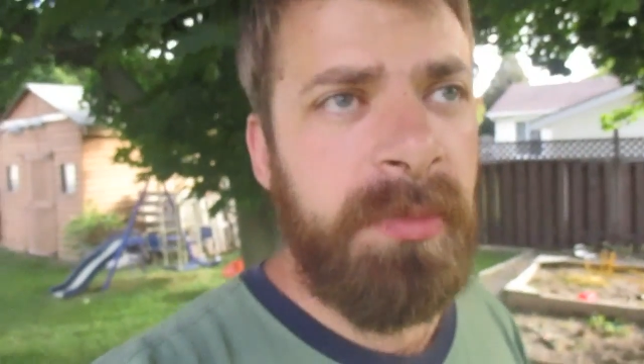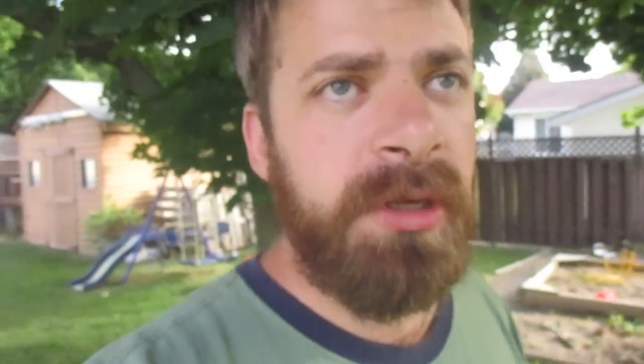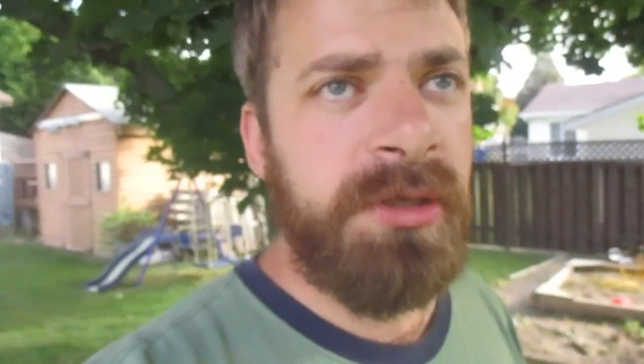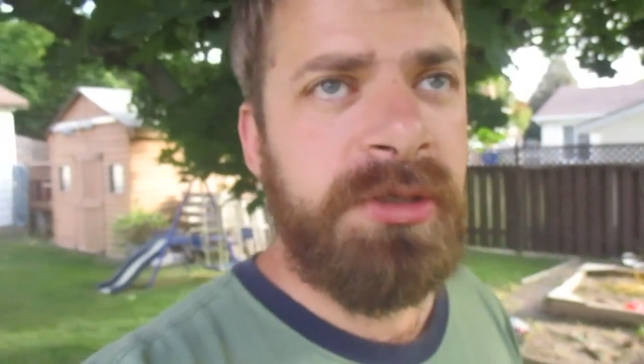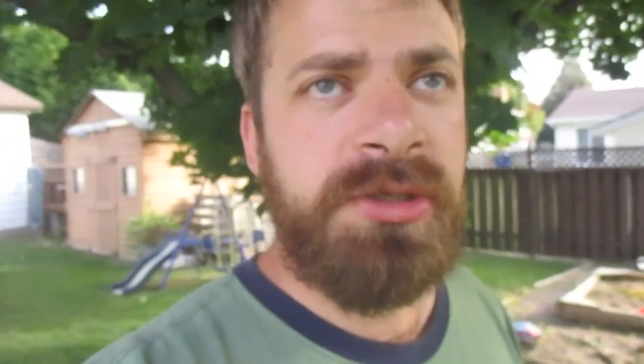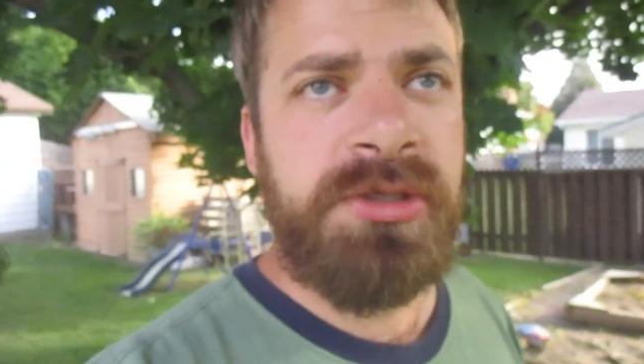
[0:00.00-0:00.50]

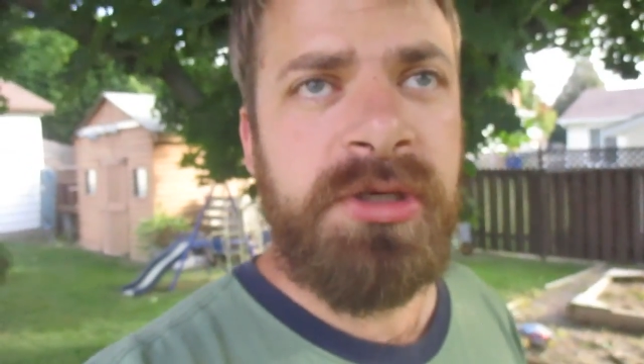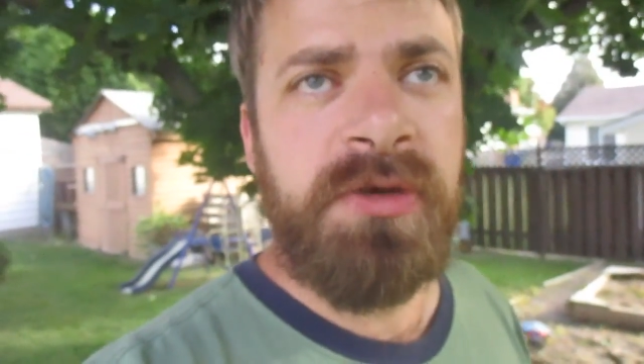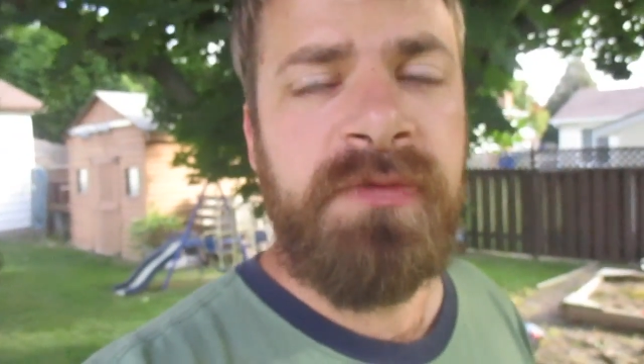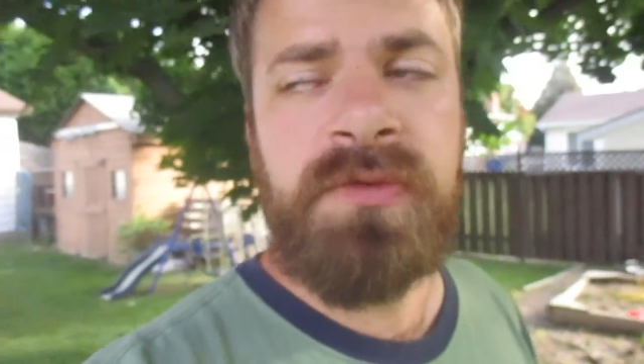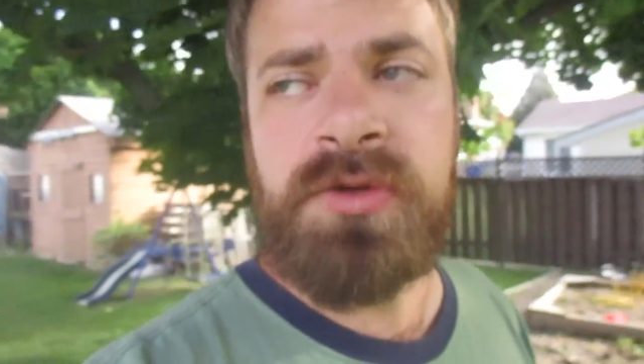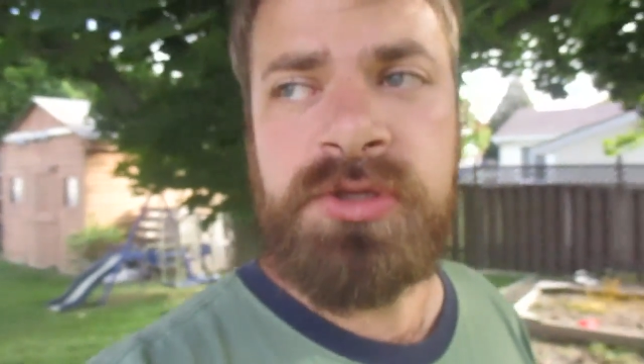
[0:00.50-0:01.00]
and
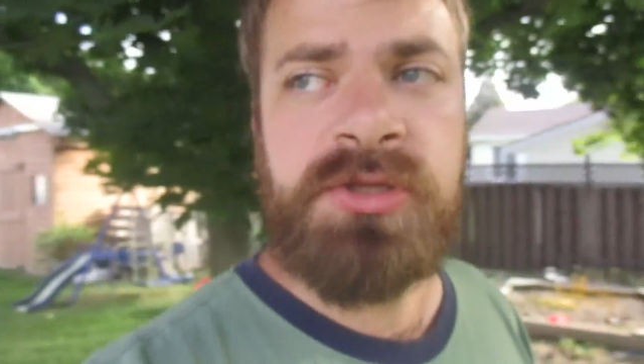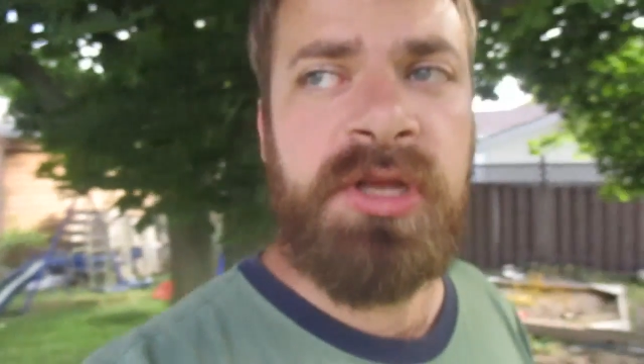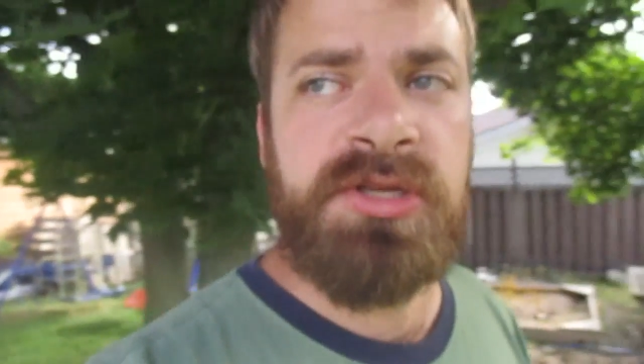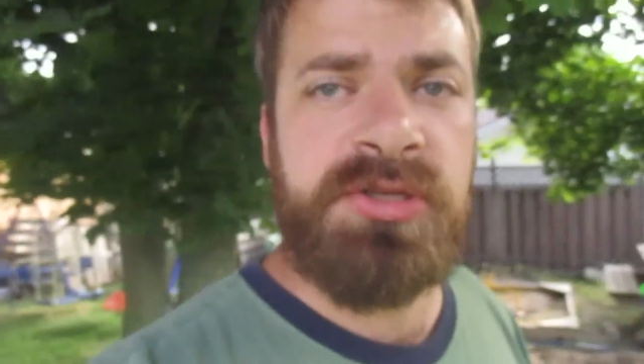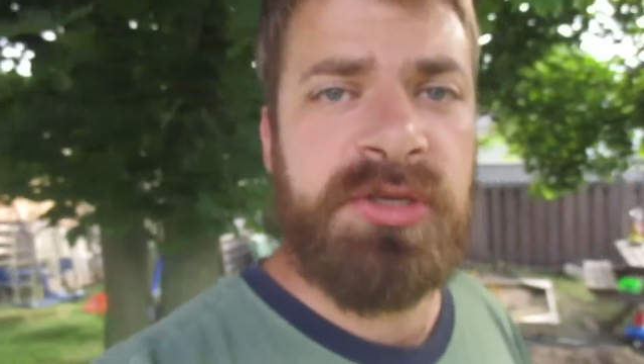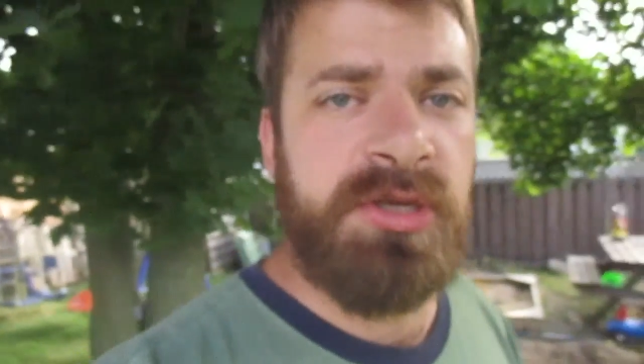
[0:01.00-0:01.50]
stuff once
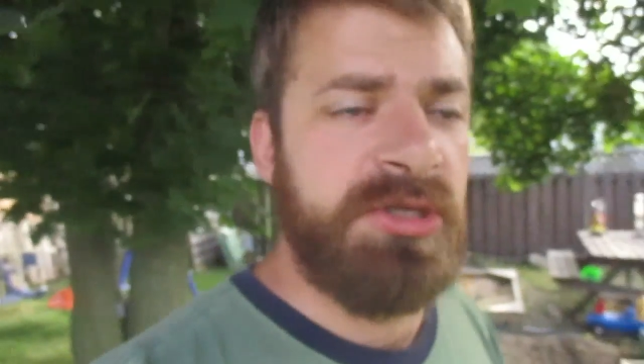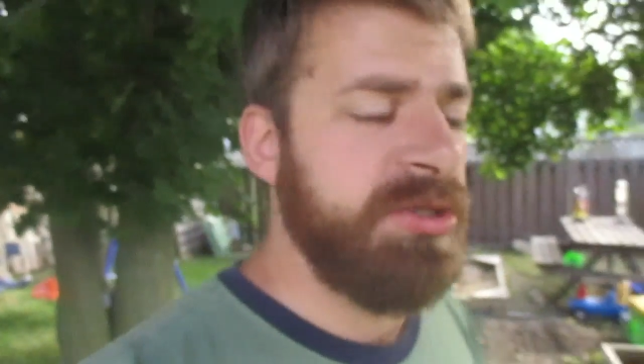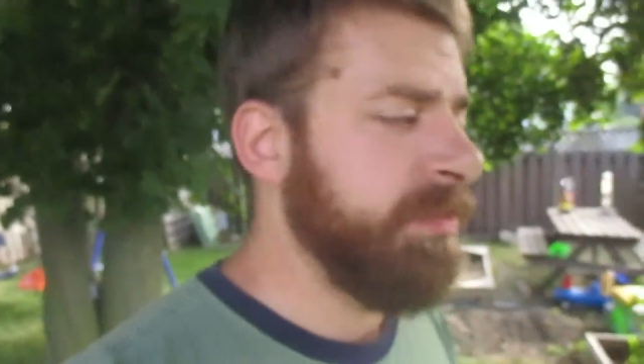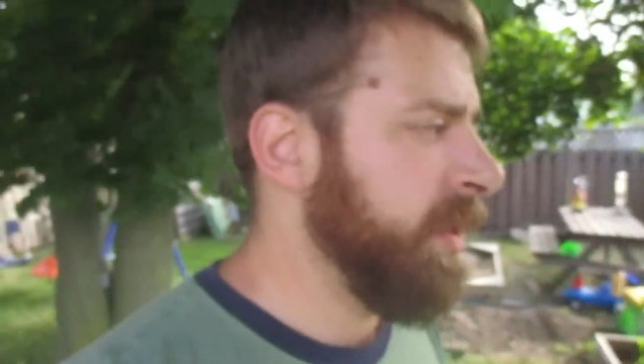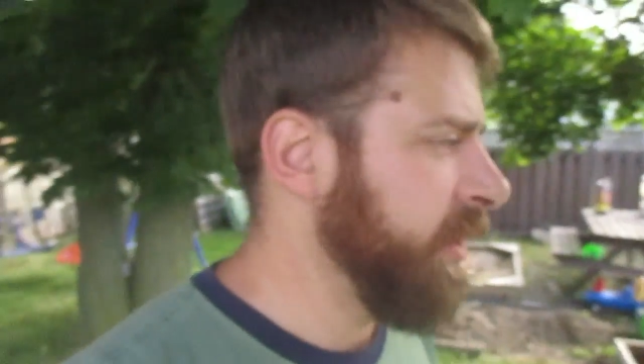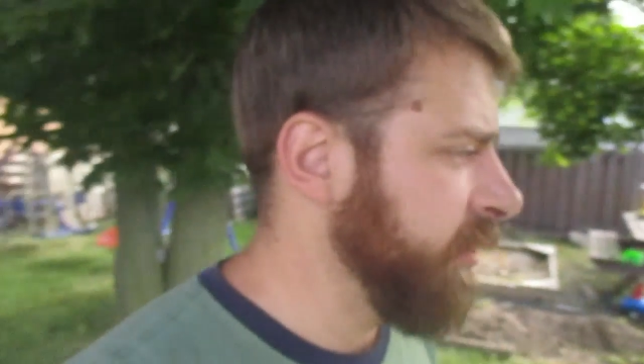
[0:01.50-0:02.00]
Leslie gets
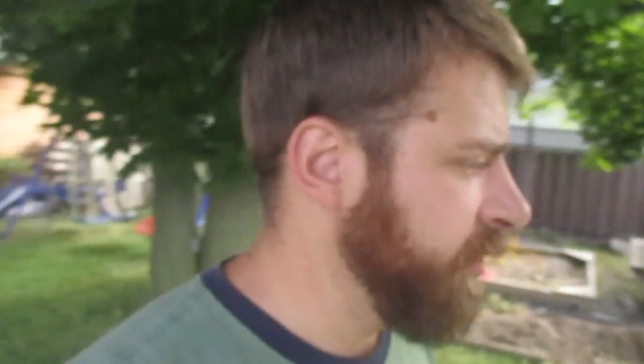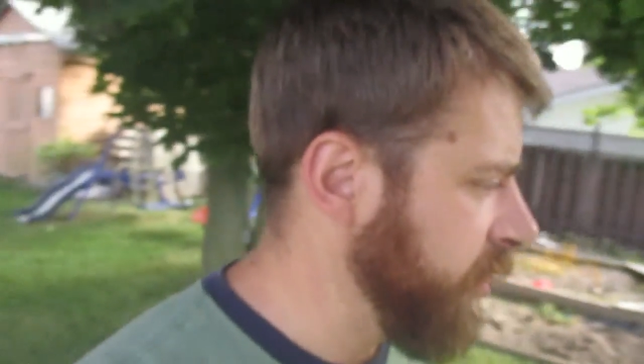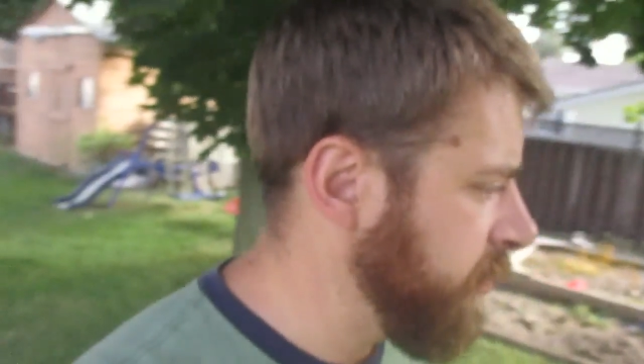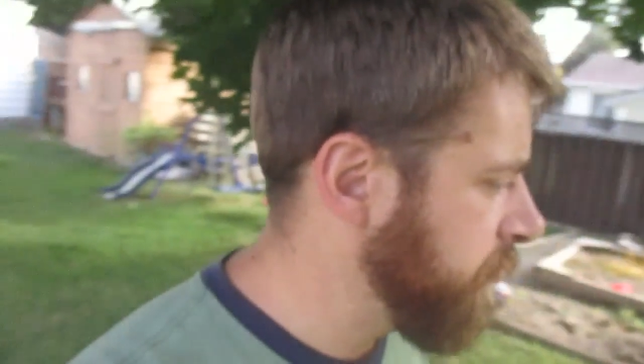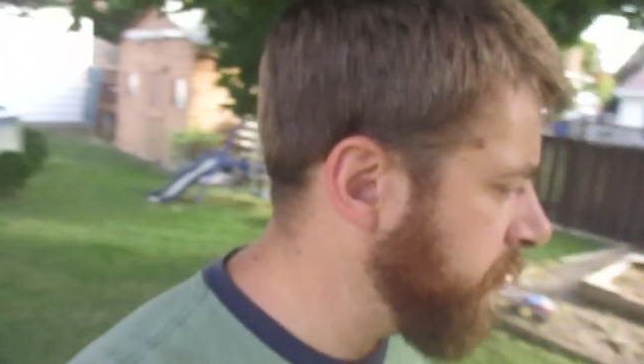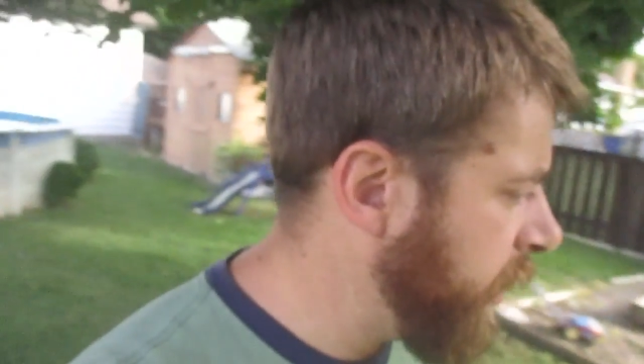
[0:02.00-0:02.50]
the paint
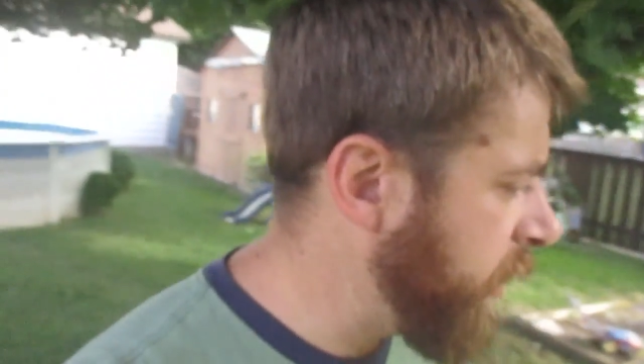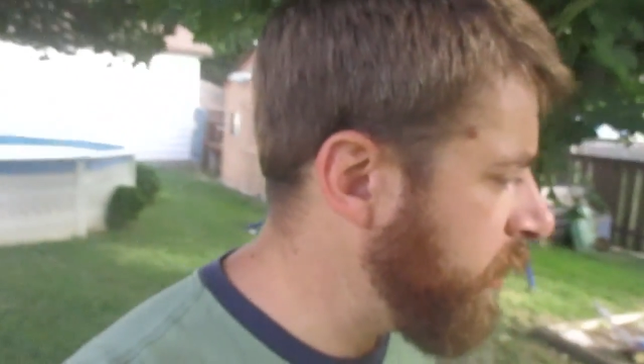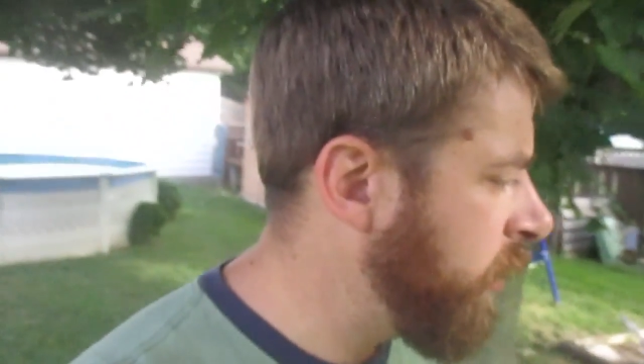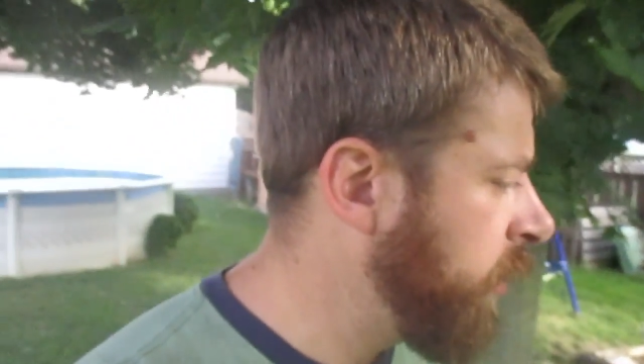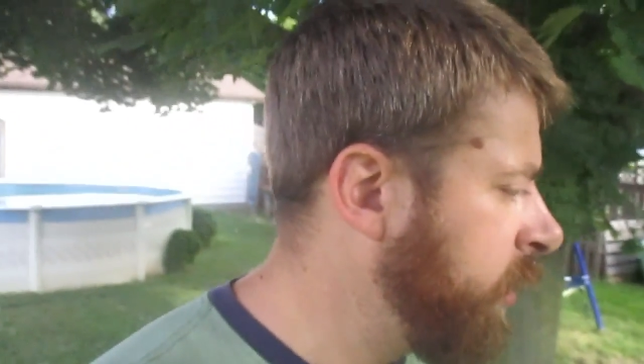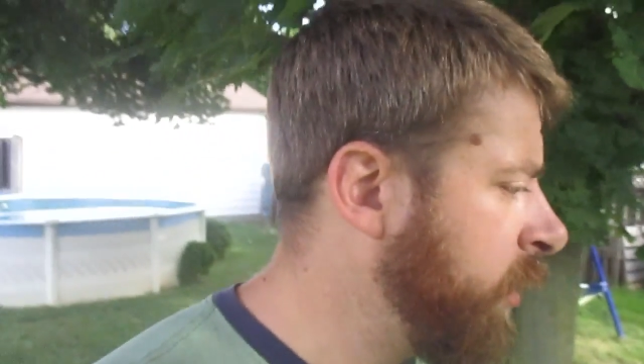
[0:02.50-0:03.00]
done. But,
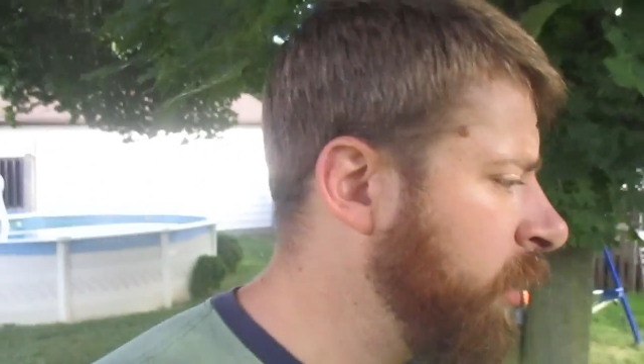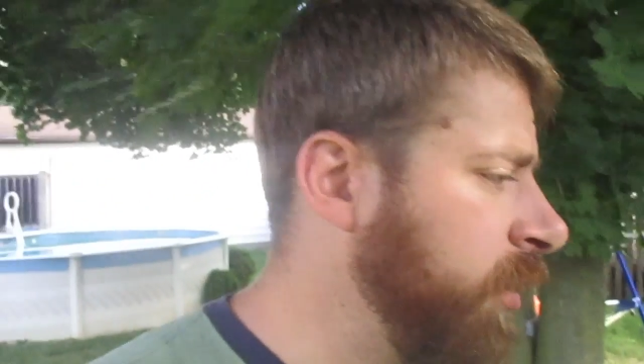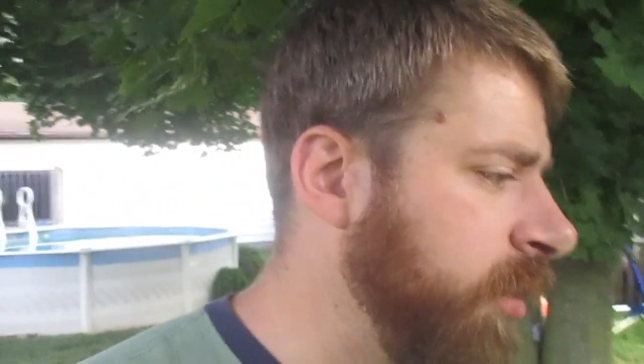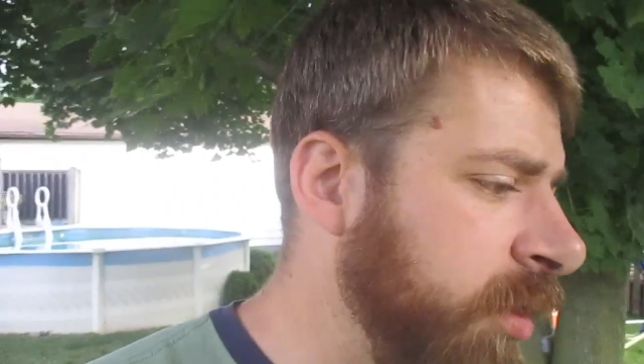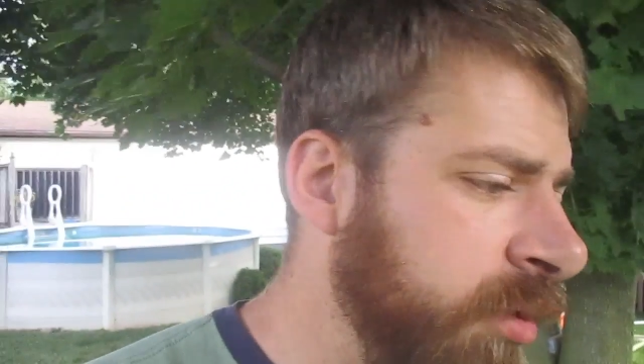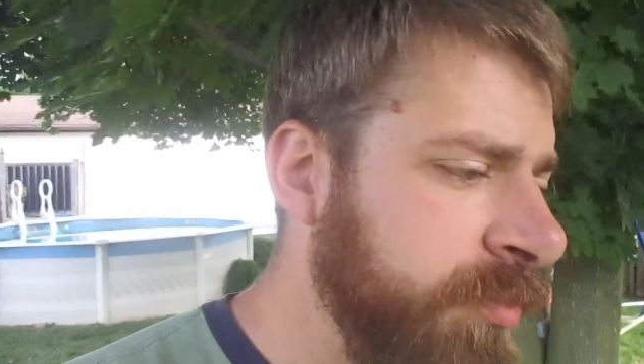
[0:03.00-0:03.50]

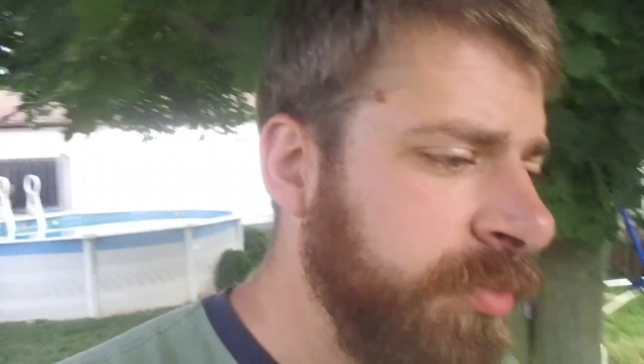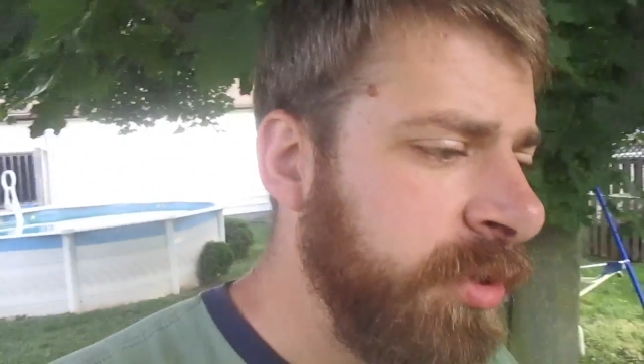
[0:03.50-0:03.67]
garden